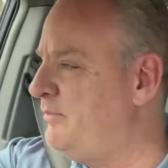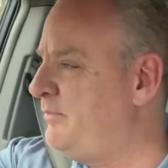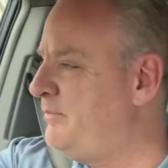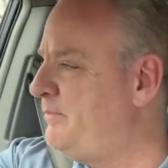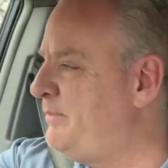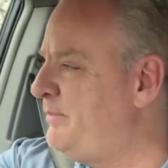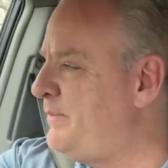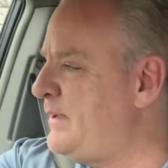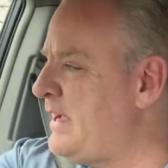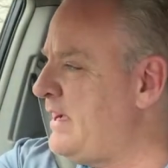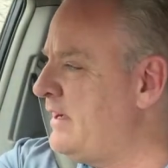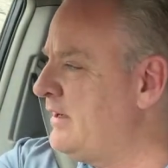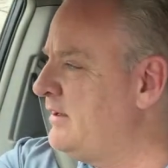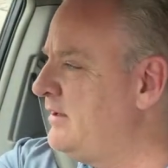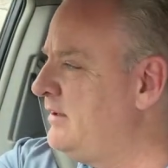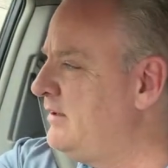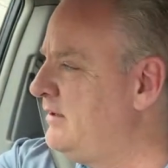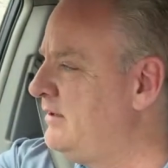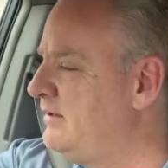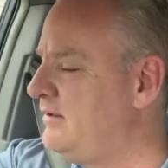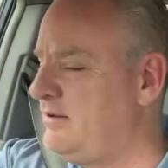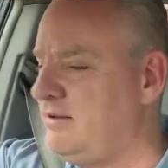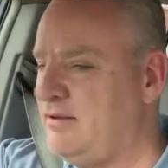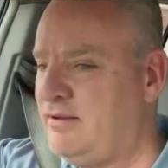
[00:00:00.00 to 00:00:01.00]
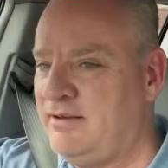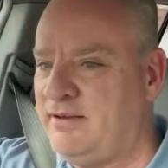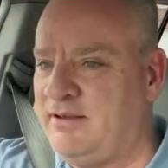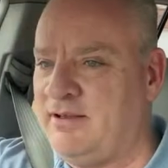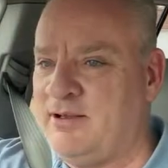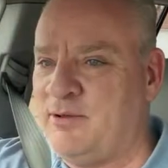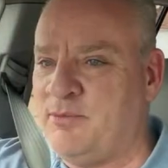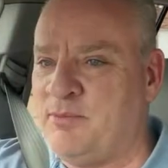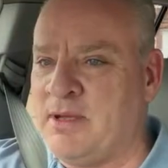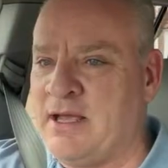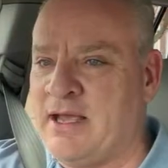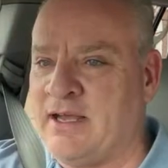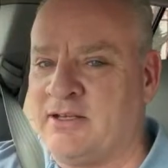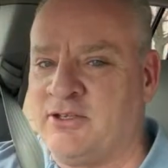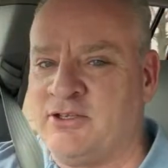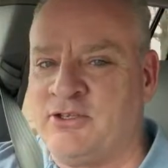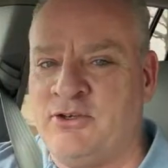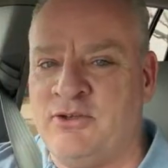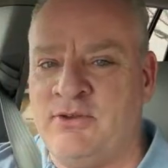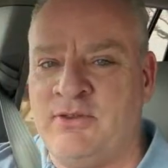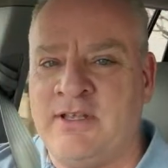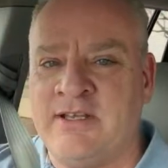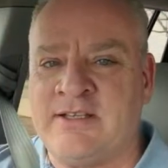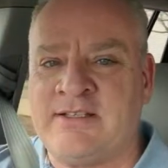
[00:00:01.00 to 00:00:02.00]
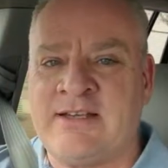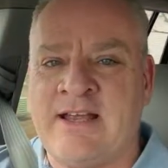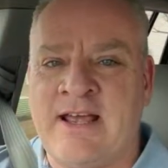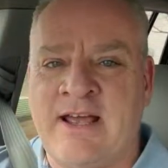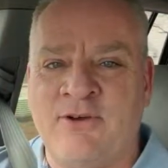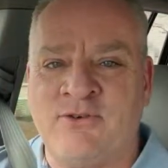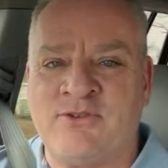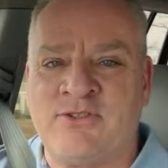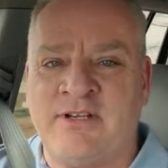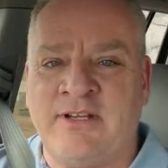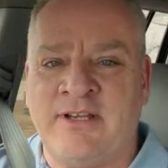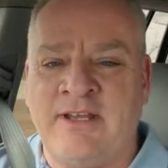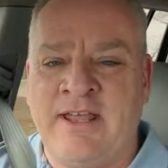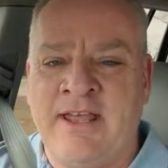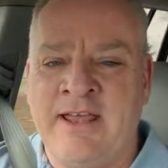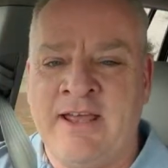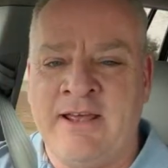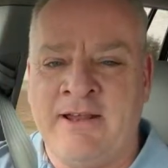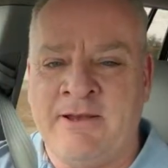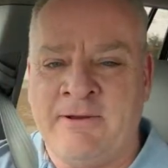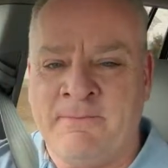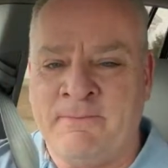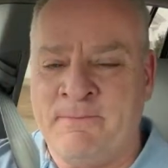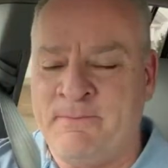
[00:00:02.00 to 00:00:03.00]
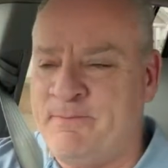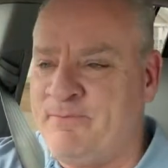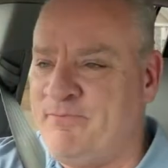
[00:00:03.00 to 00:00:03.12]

Back to this house again